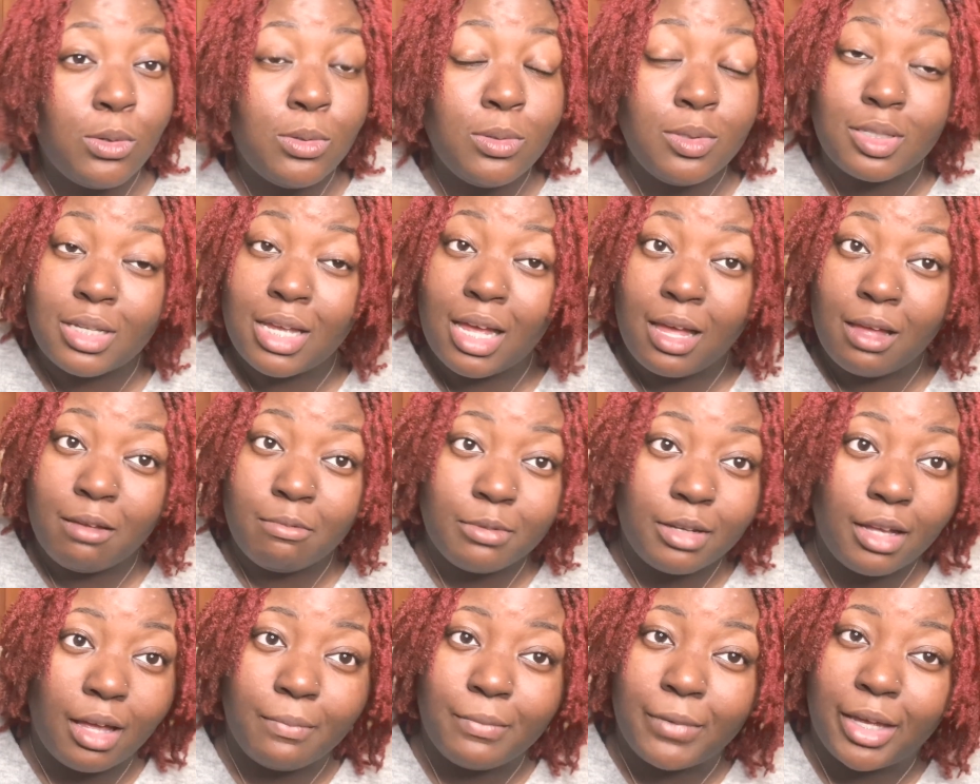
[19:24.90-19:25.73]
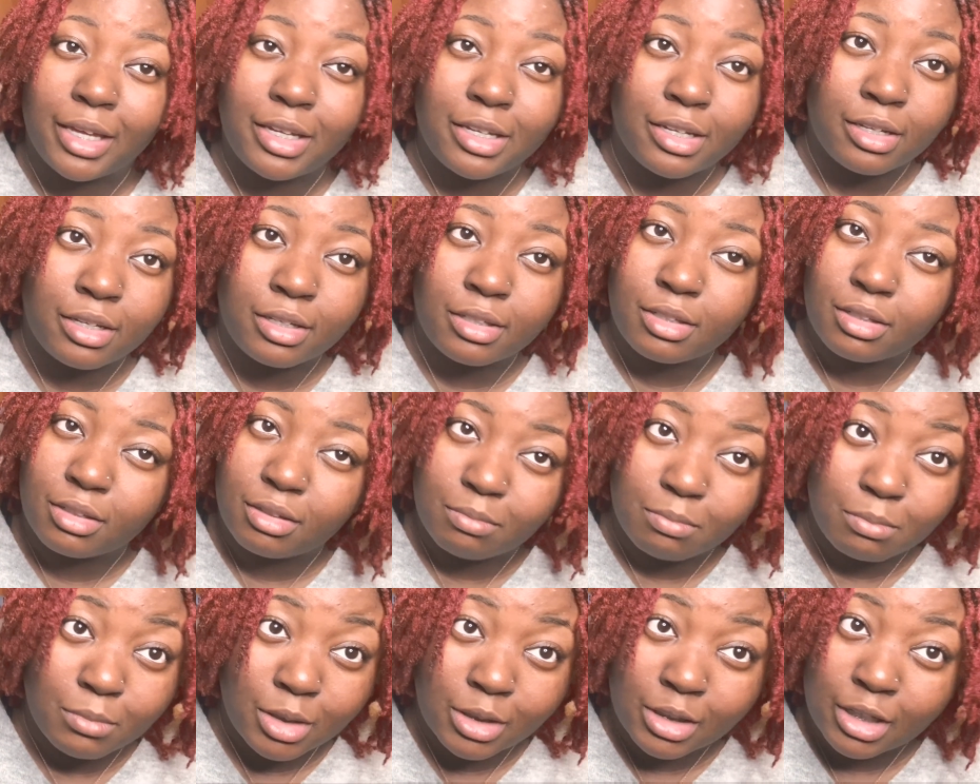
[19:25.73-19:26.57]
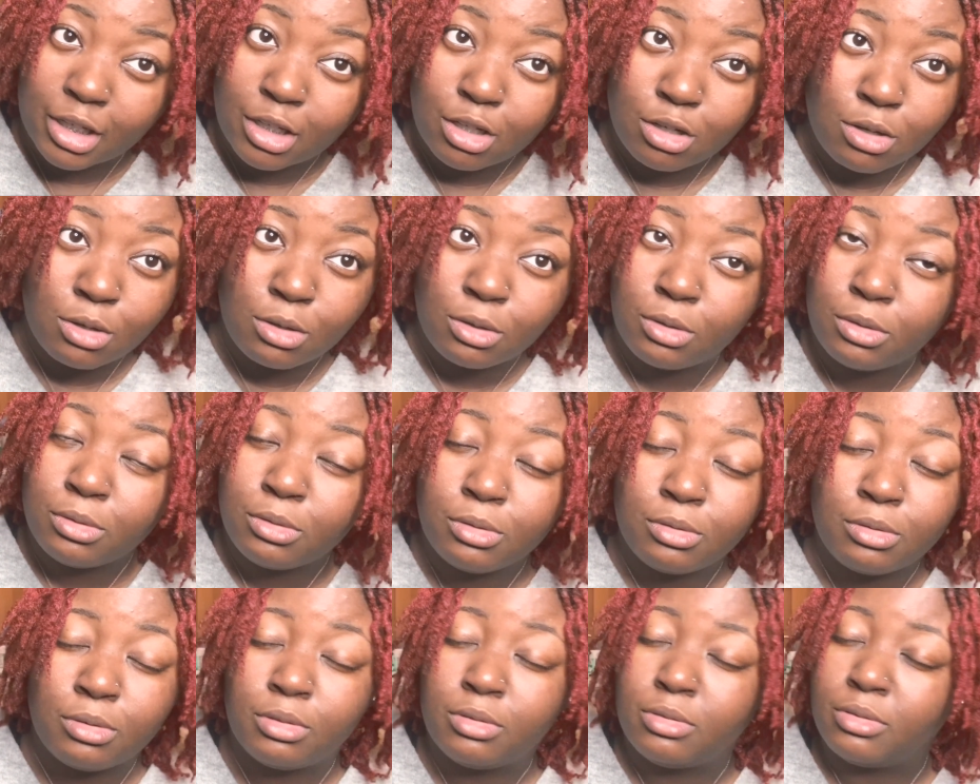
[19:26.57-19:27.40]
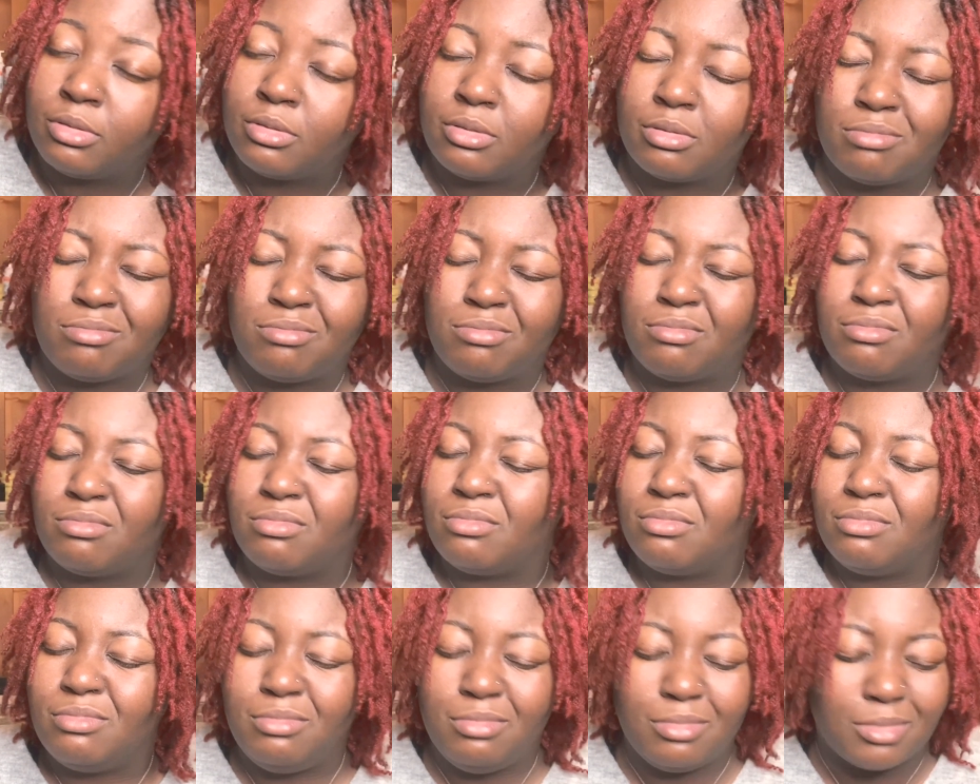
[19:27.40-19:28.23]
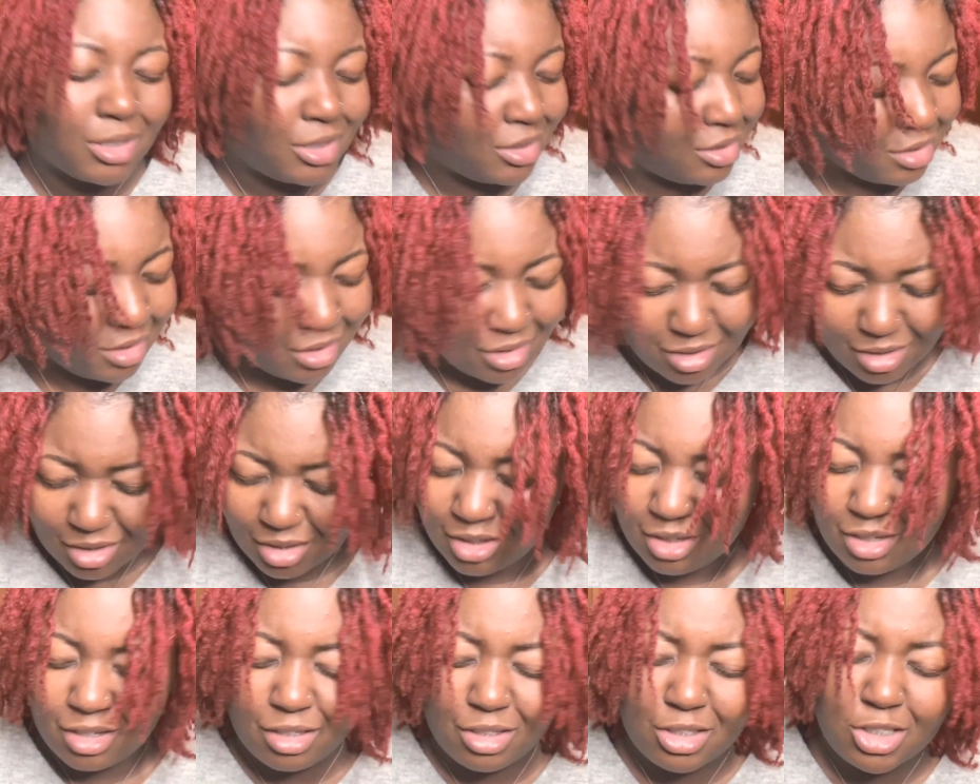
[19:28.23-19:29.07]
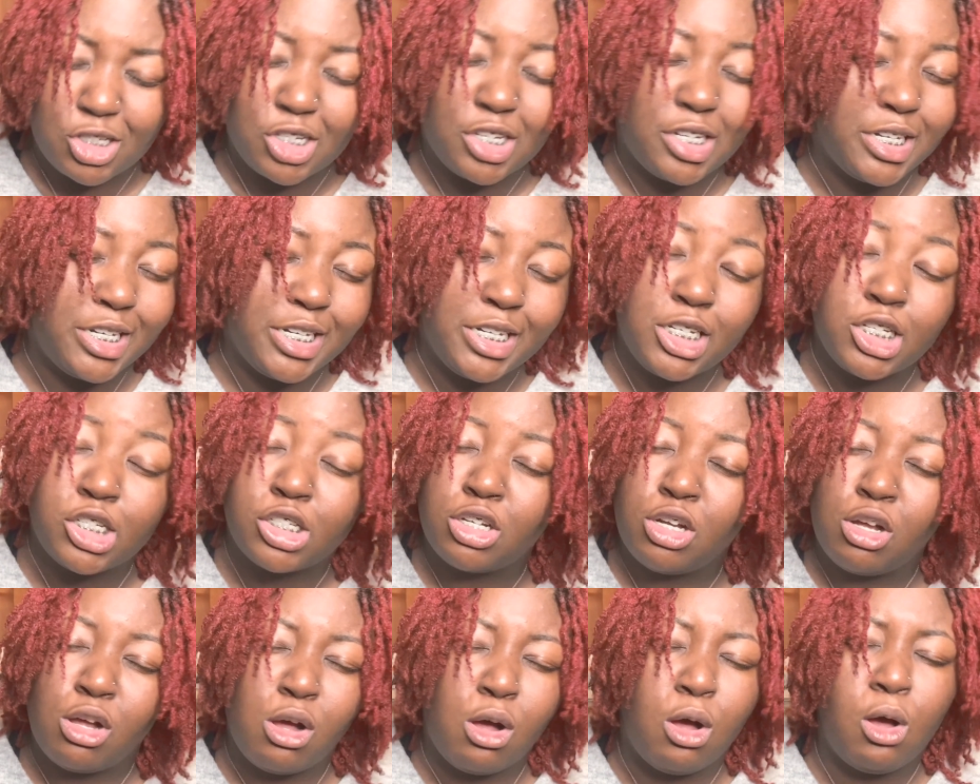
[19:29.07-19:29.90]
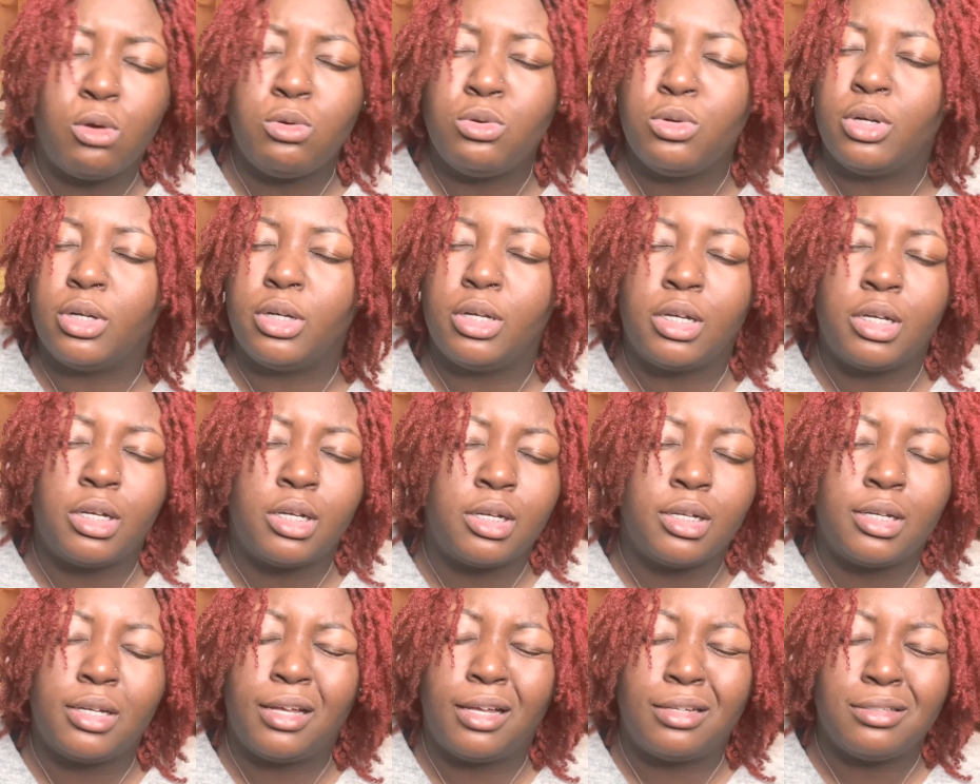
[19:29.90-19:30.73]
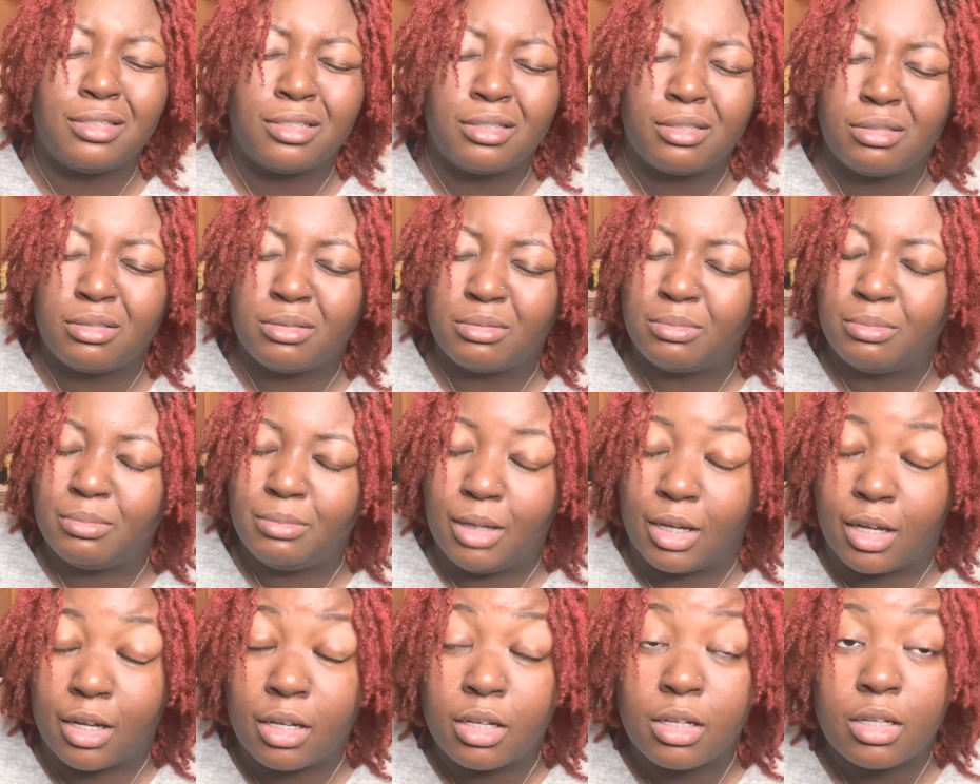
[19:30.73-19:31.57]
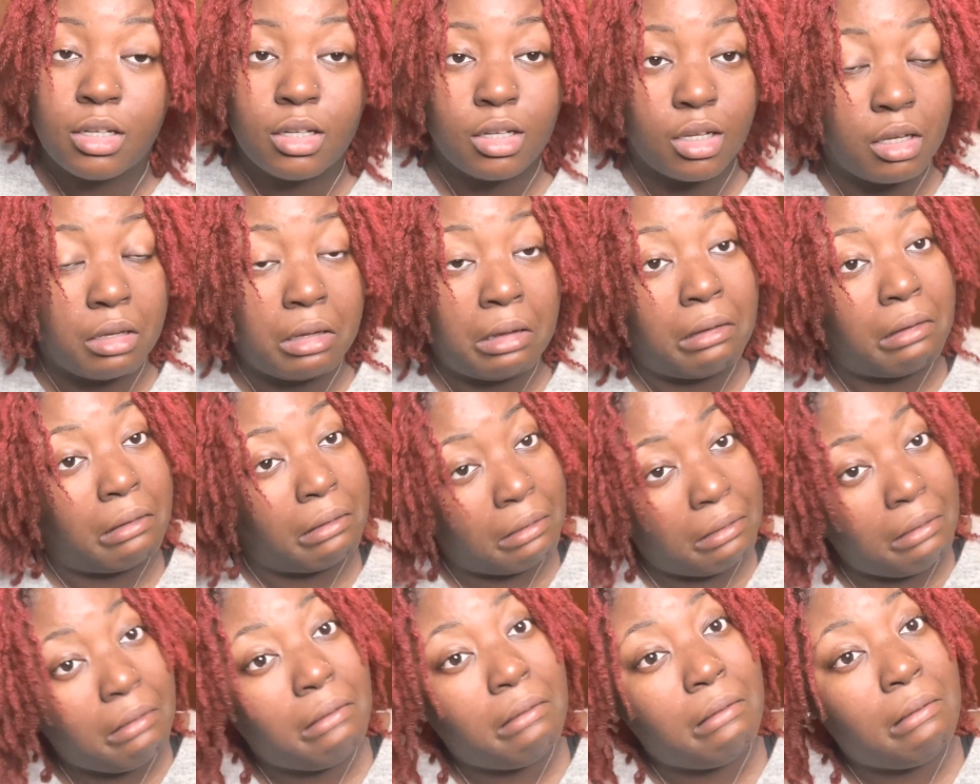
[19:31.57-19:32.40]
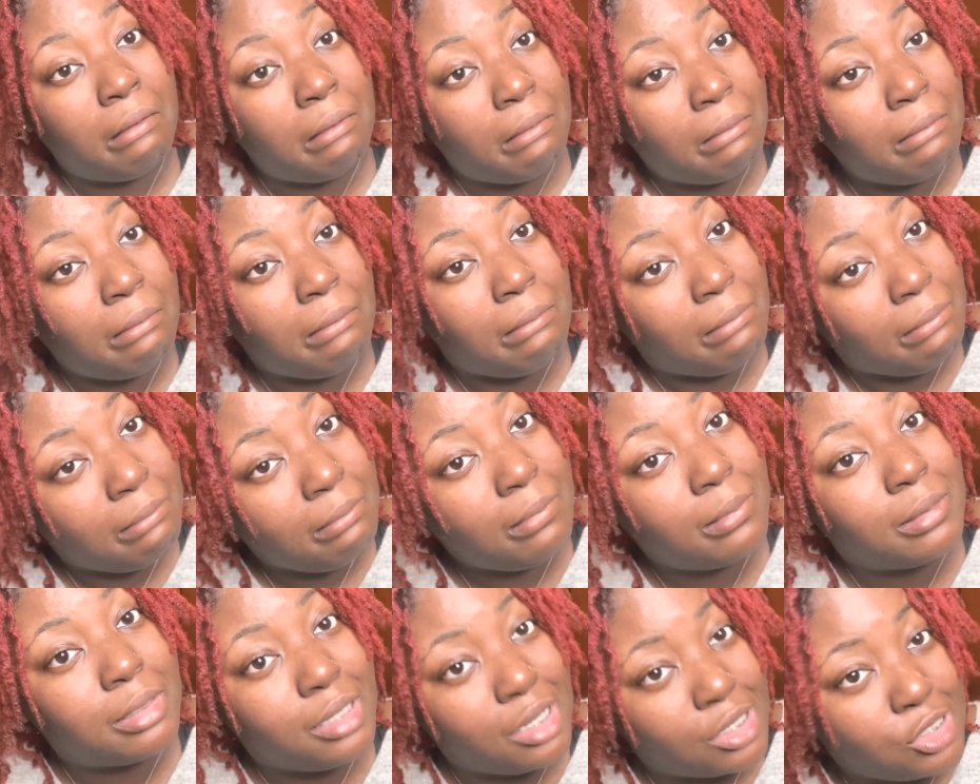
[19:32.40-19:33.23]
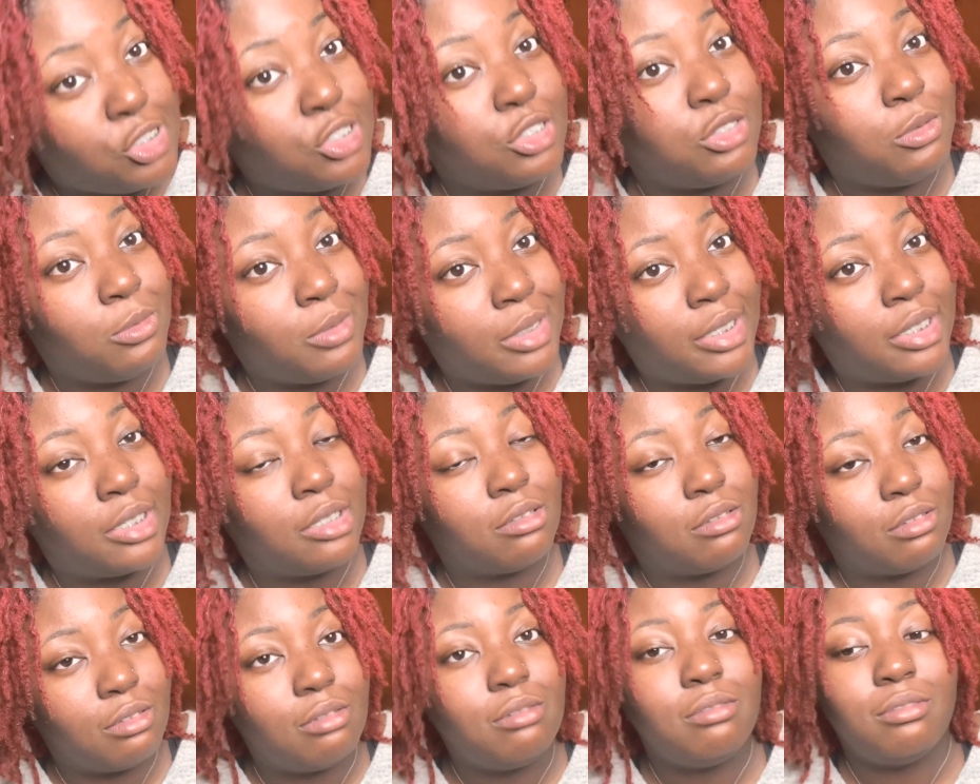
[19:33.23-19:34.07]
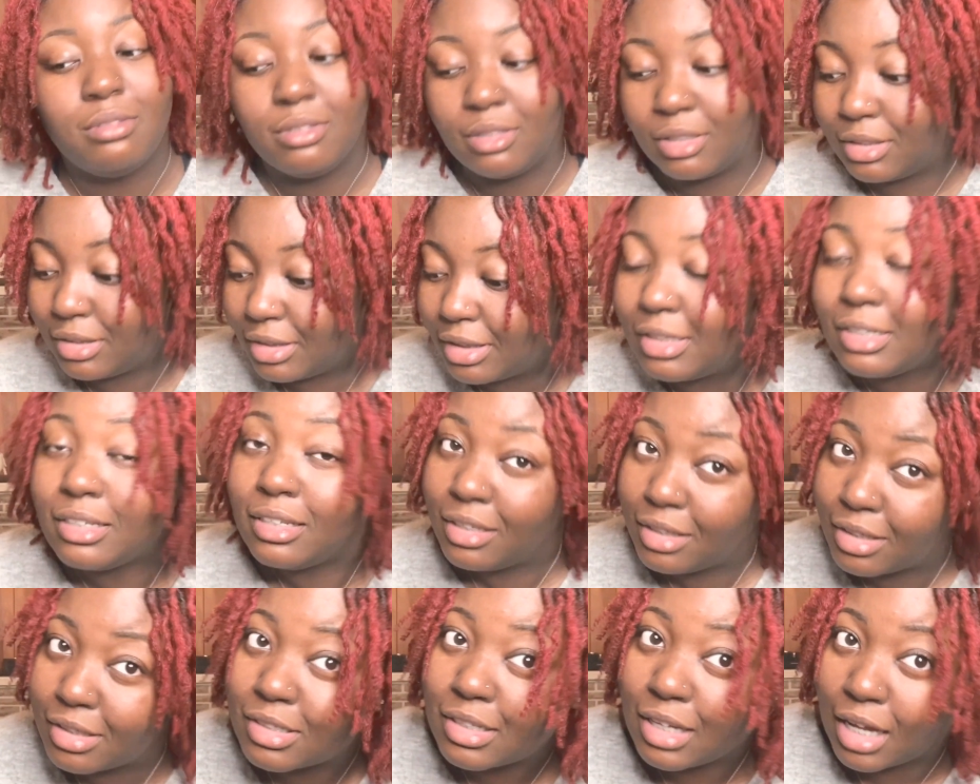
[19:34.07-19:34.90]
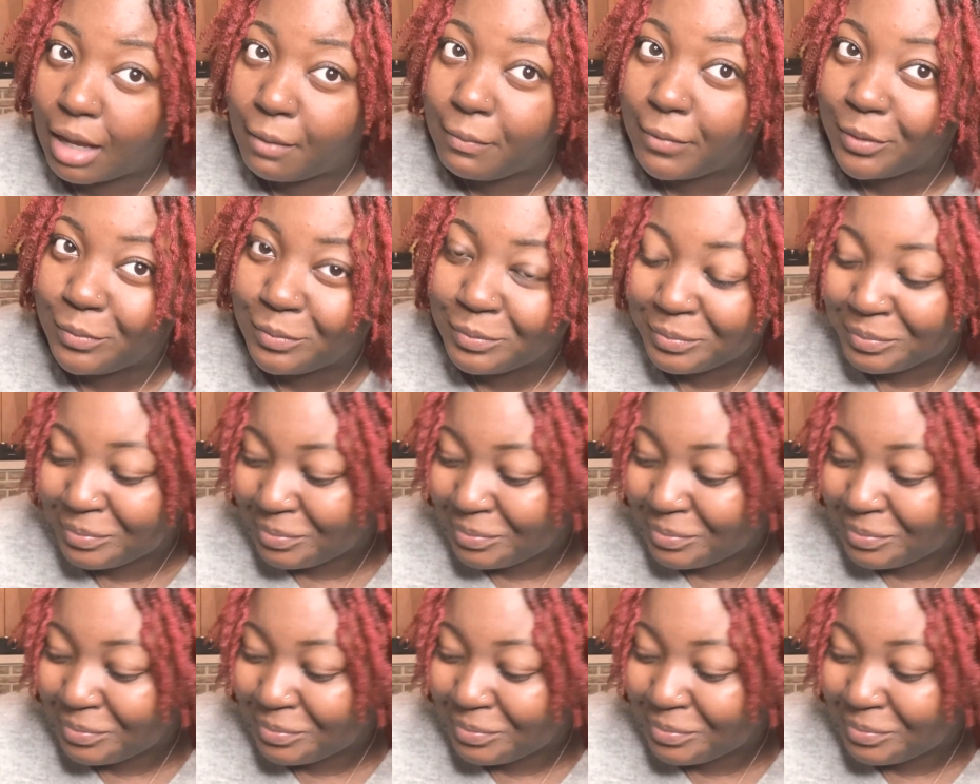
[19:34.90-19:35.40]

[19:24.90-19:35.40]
time coming, but I know change gon' come. Oh, yes it will. It's coming.